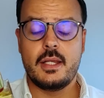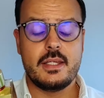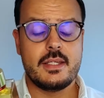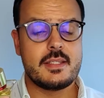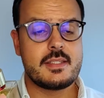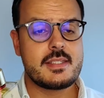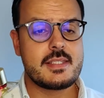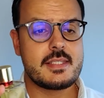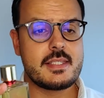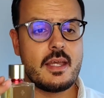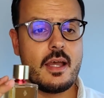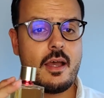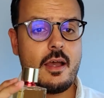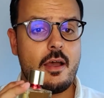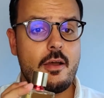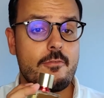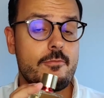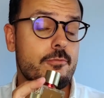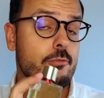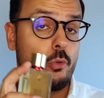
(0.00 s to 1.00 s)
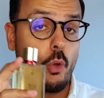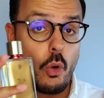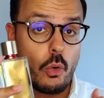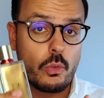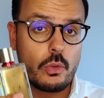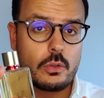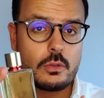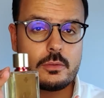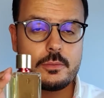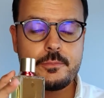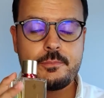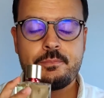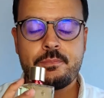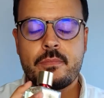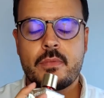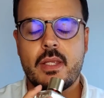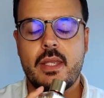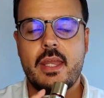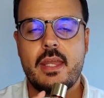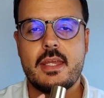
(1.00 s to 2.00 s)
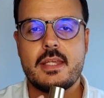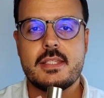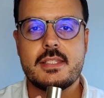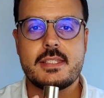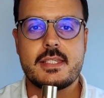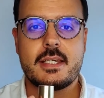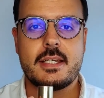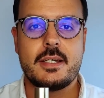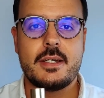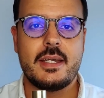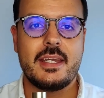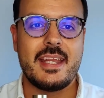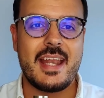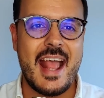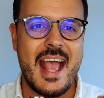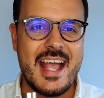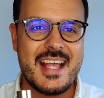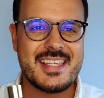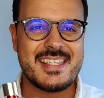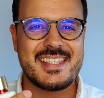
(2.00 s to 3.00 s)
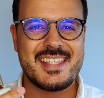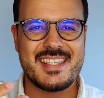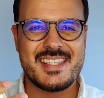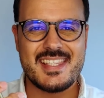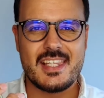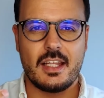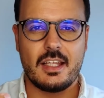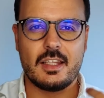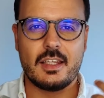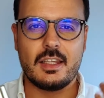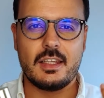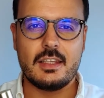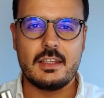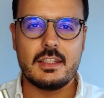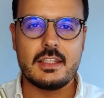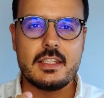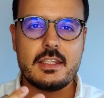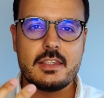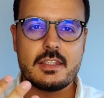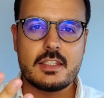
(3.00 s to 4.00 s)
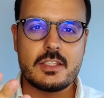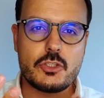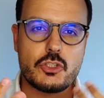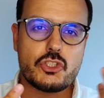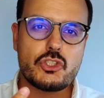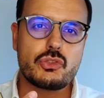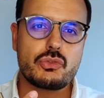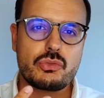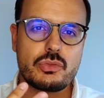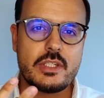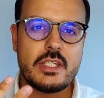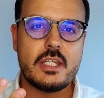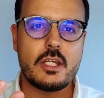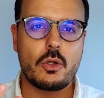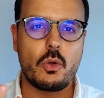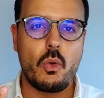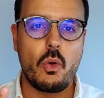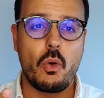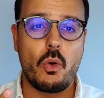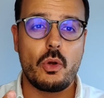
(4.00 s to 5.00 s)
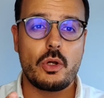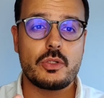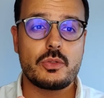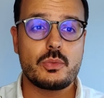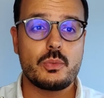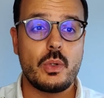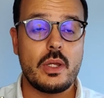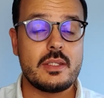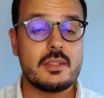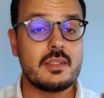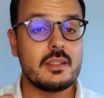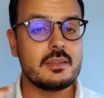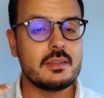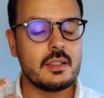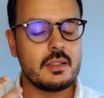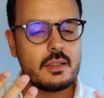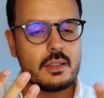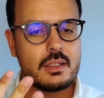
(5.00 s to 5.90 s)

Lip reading: It's floral, and it has this linden tree accord, and the